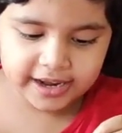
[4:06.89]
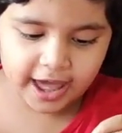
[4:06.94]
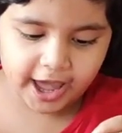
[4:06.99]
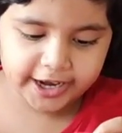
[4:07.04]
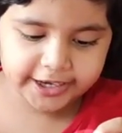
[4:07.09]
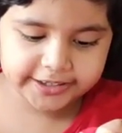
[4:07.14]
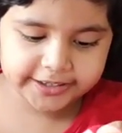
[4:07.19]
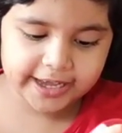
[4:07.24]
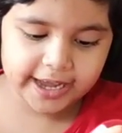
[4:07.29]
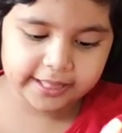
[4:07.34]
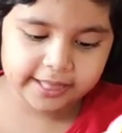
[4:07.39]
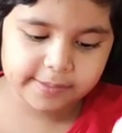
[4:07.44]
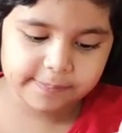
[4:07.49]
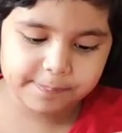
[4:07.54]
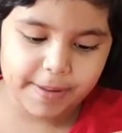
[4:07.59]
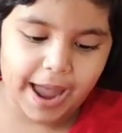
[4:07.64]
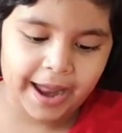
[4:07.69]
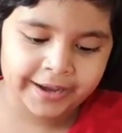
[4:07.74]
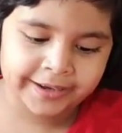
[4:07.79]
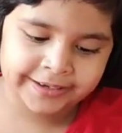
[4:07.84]
light gets
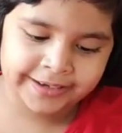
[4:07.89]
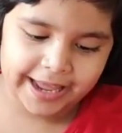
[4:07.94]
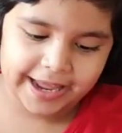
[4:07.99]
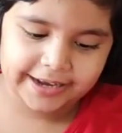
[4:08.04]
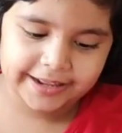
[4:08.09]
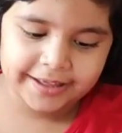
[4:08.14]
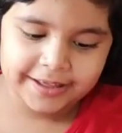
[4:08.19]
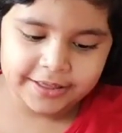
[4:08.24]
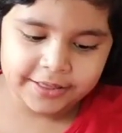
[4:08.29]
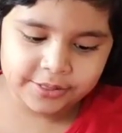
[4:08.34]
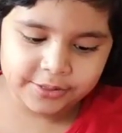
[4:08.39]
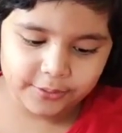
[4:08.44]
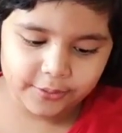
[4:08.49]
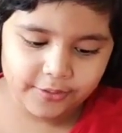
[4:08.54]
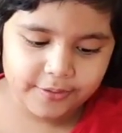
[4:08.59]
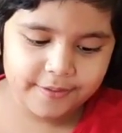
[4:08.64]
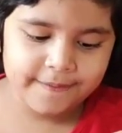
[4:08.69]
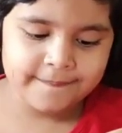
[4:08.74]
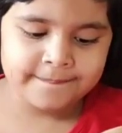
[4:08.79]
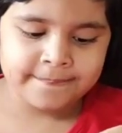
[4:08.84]
bended.
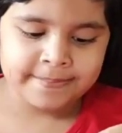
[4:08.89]
So